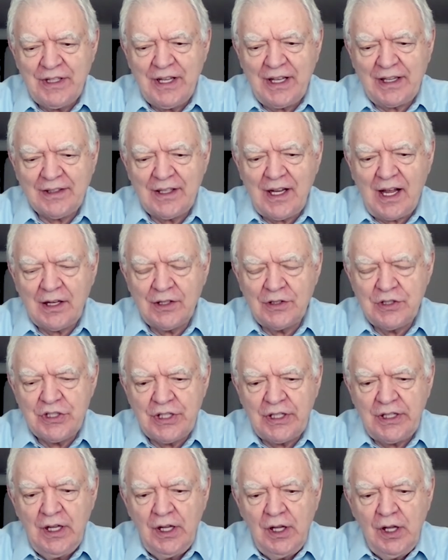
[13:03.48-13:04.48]
technology.
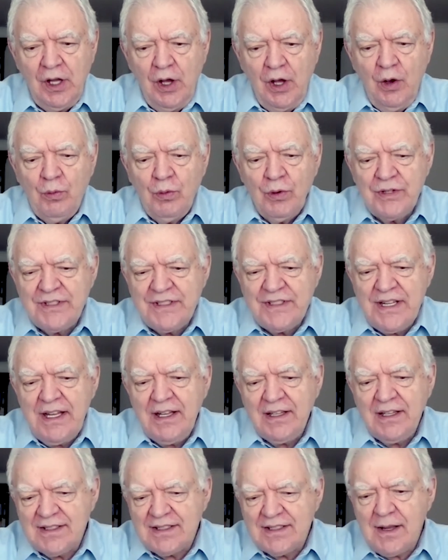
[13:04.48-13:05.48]
We're
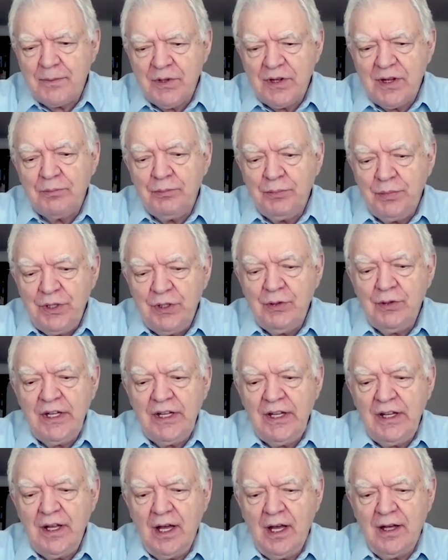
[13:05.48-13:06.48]
seeing some of the
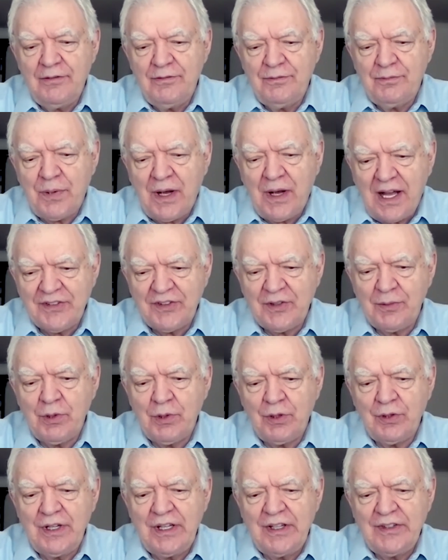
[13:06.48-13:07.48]
beauty of
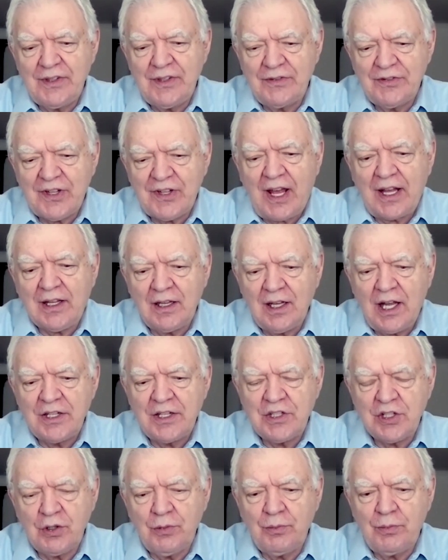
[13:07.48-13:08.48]
possibilities of
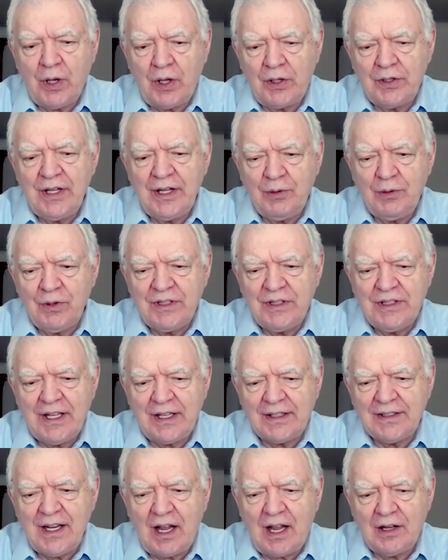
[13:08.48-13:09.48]
psychological bonding with
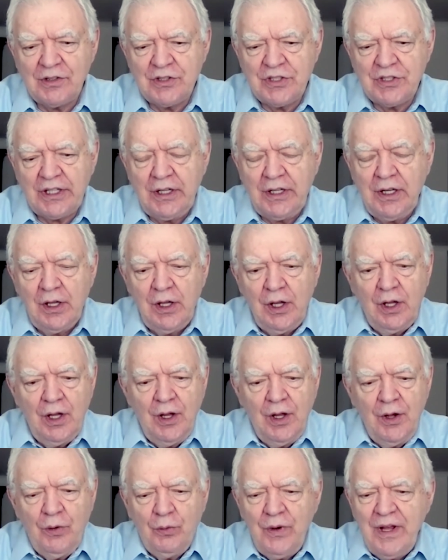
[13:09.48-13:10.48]
technology.
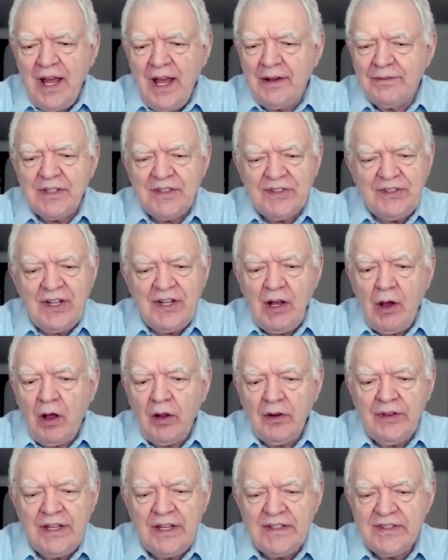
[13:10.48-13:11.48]
We have to see
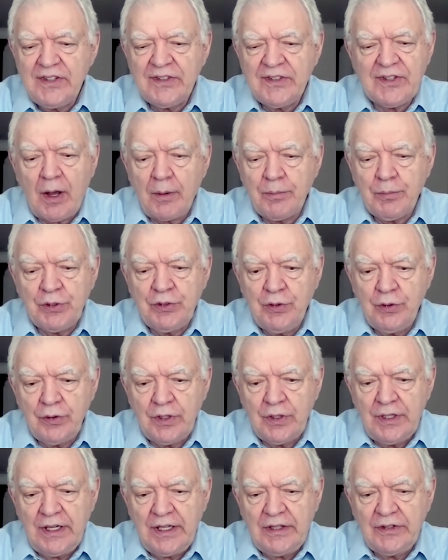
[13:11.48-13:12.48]
all these as
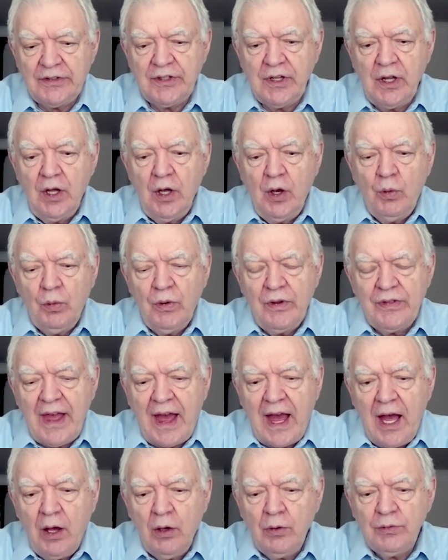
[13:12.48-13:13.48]
opportunities
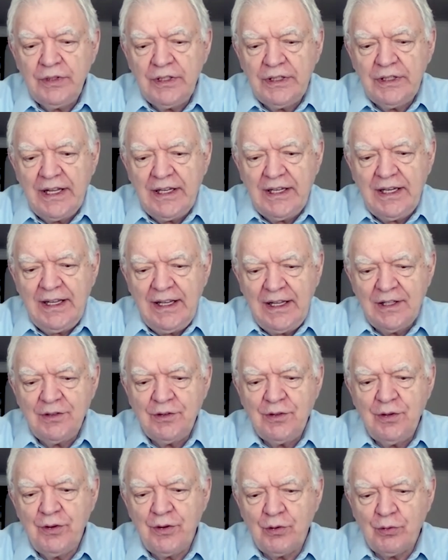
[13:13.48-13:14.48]
without getting
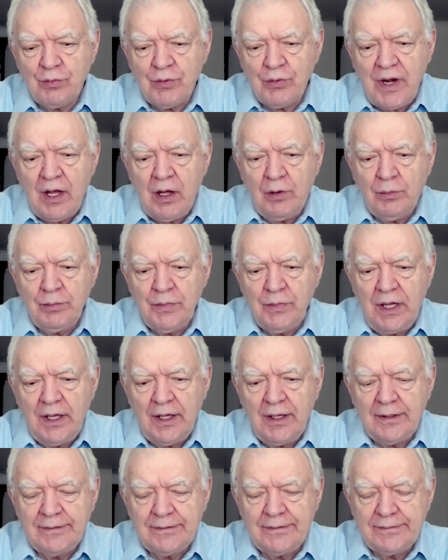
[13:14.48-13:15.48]
into the realm
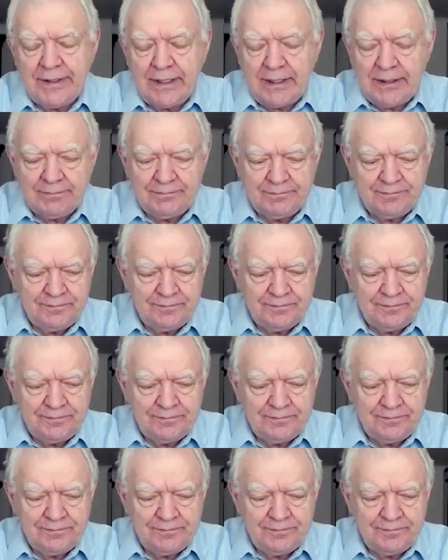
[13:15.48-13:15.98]
of a